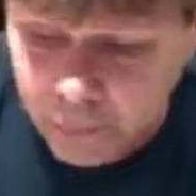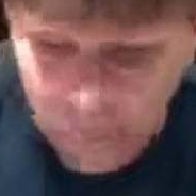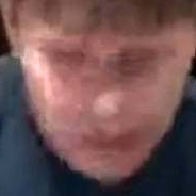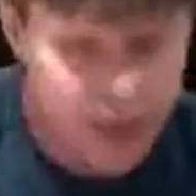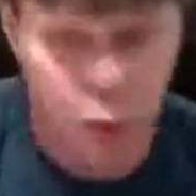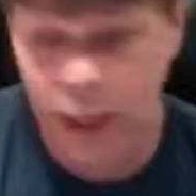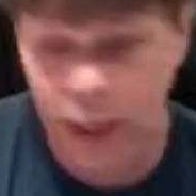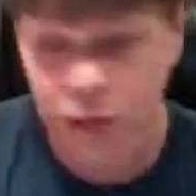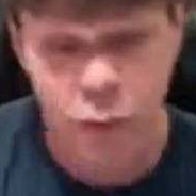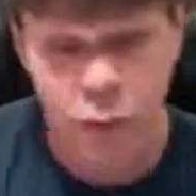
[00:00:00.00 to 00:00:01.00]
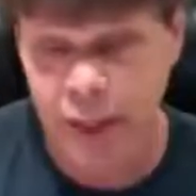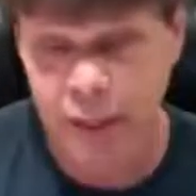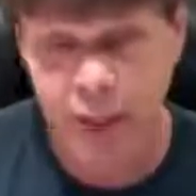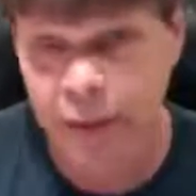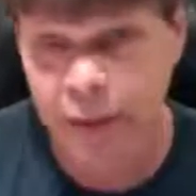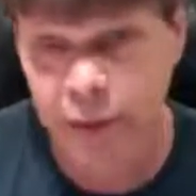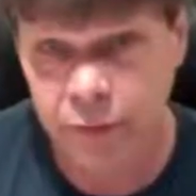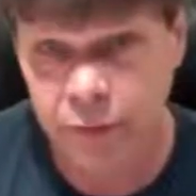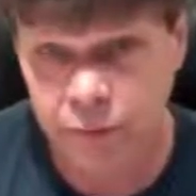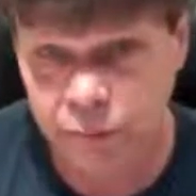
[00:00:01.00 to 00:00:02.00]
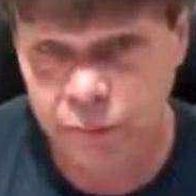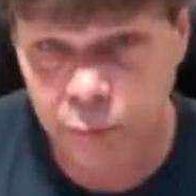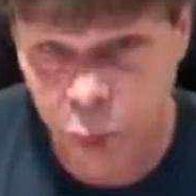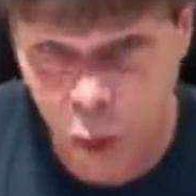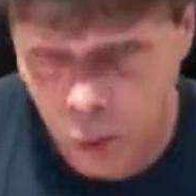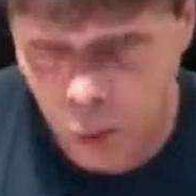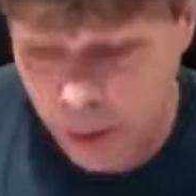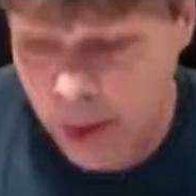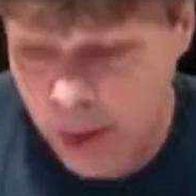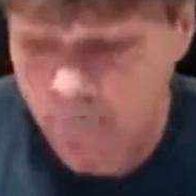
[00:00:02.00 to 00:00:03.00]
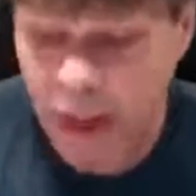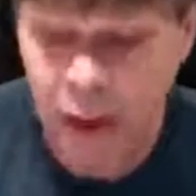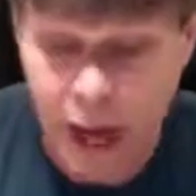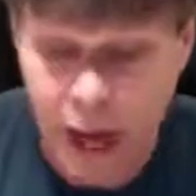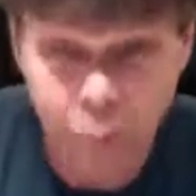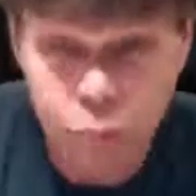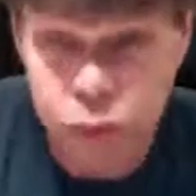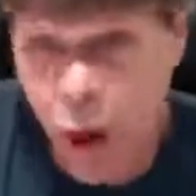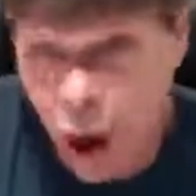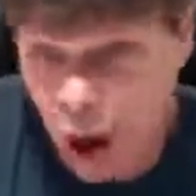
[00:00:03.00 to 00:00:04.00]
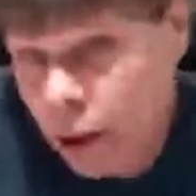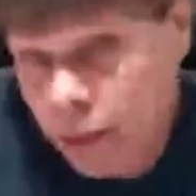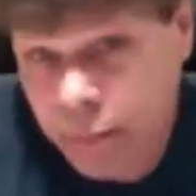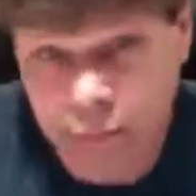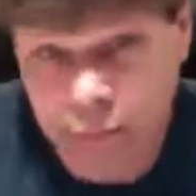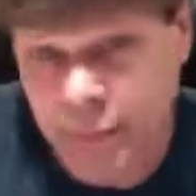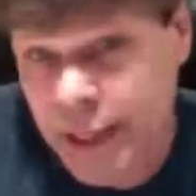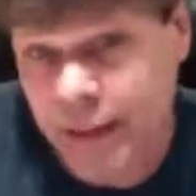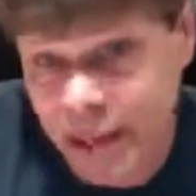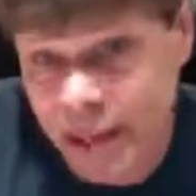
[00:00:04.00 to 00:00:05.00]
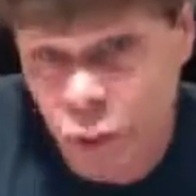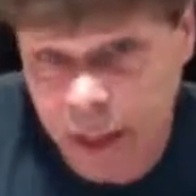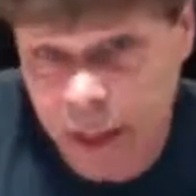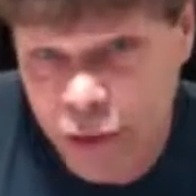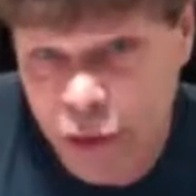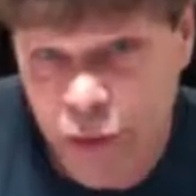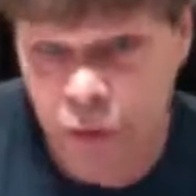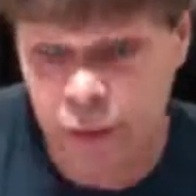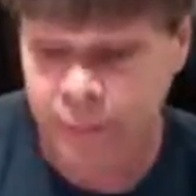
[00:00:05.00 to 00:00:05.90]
is what I do with every other program. I blog. That's what I do.